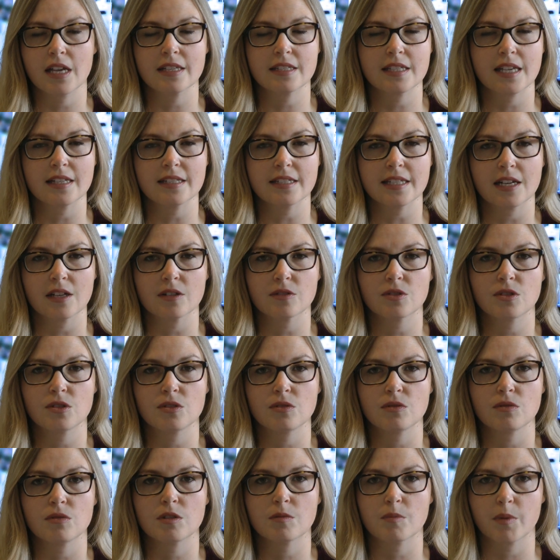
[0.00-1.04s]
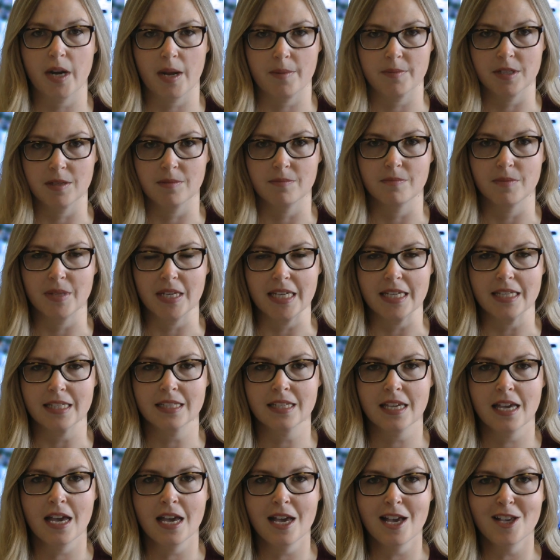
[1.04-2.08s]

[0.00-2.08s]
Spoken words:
sent down to the Brampton Beast.